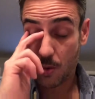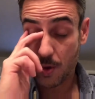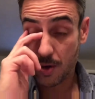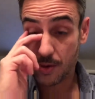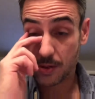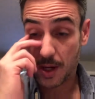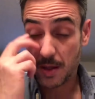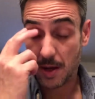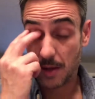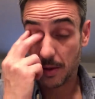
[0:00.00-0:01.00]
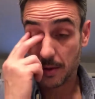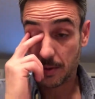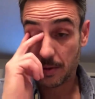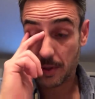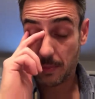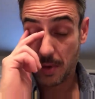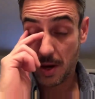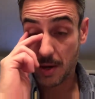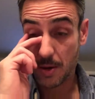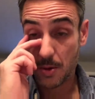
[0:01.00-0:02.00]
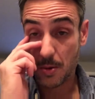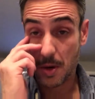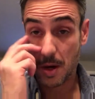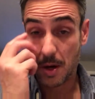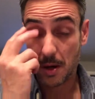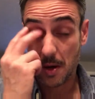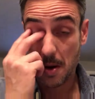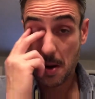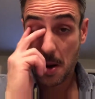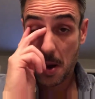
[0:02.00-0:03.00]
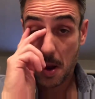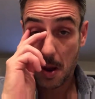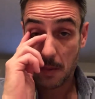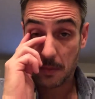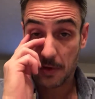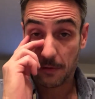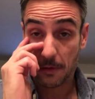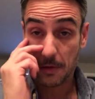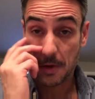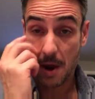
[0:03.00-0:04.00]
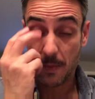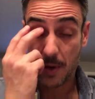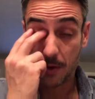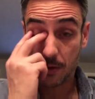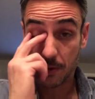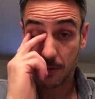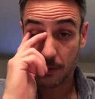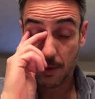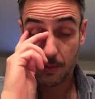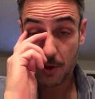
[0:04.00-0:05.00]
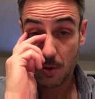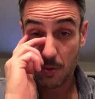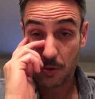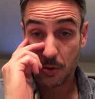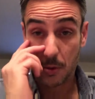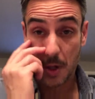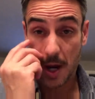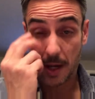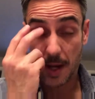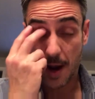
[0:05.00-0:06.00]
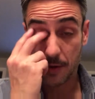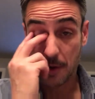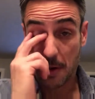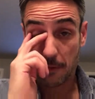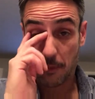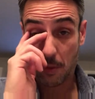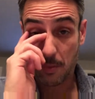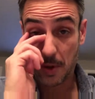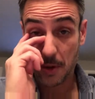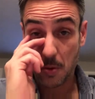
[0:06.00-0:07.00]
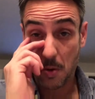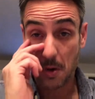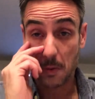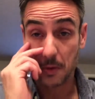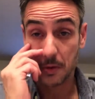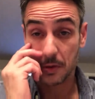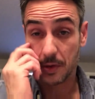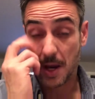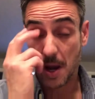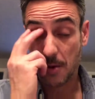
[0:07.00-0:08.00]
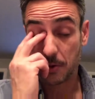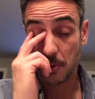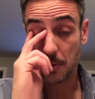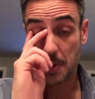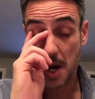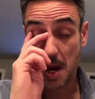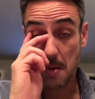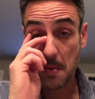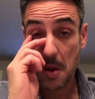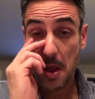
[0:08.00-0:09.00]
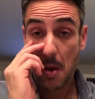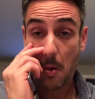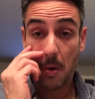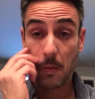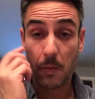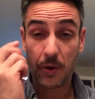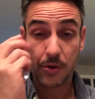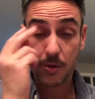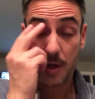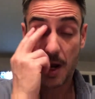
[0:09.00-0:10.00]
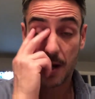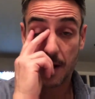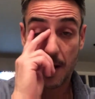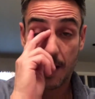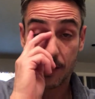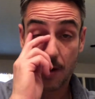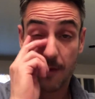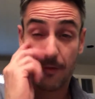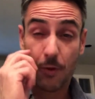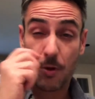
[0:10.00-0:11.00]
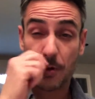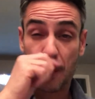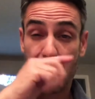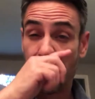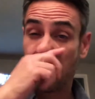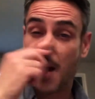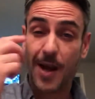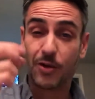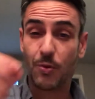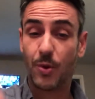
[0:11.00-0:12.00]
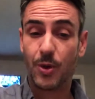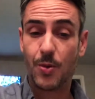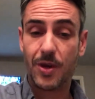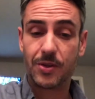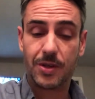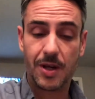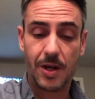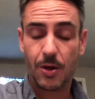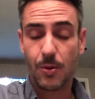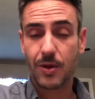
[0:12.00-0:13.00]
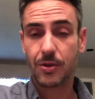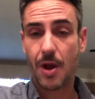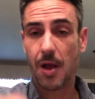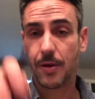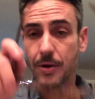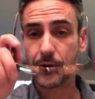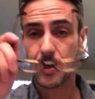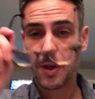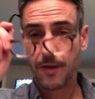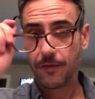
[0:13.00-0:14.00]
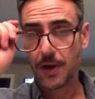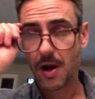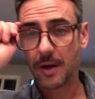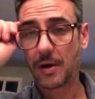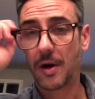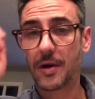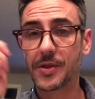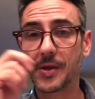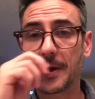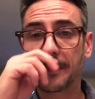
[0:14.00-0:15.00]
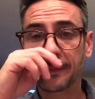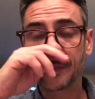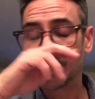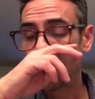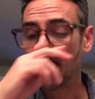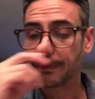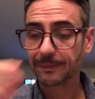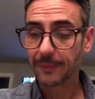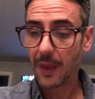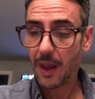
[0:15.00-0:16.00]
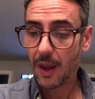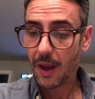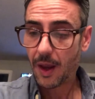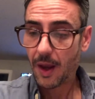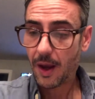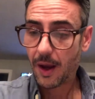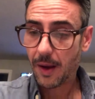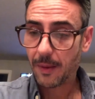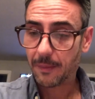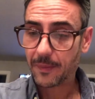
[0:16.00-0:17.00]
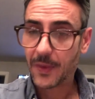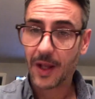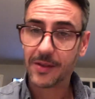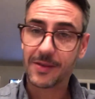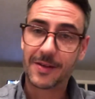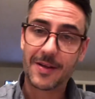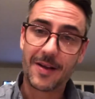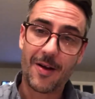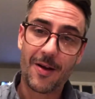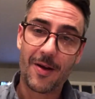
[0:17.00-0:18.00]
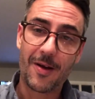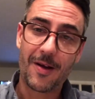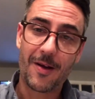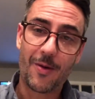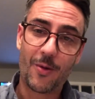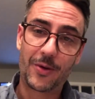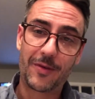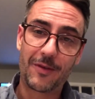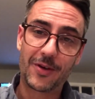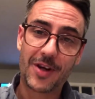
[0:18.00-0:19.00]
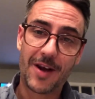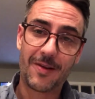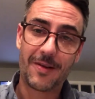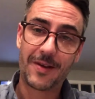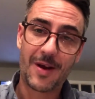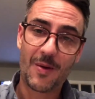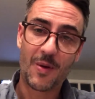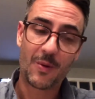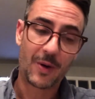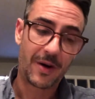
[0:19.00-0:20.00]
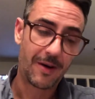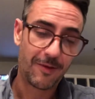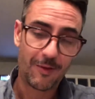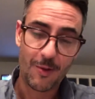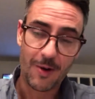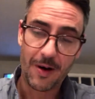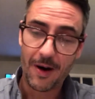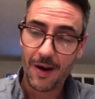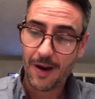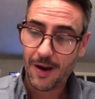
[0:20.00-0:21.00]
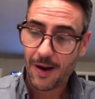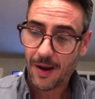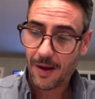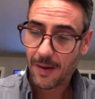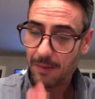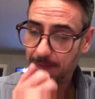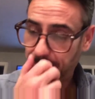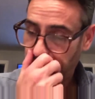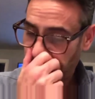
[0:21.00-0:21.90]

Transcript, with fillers: quiz, and they literally pay you in um, different denominations of crypto, which you can cash out for Bitcoin, which is the household name, or which you can cash out for um, actual USD, US dollars, fiat currency. So um, that's a whole different channel and not what we're here for. Um,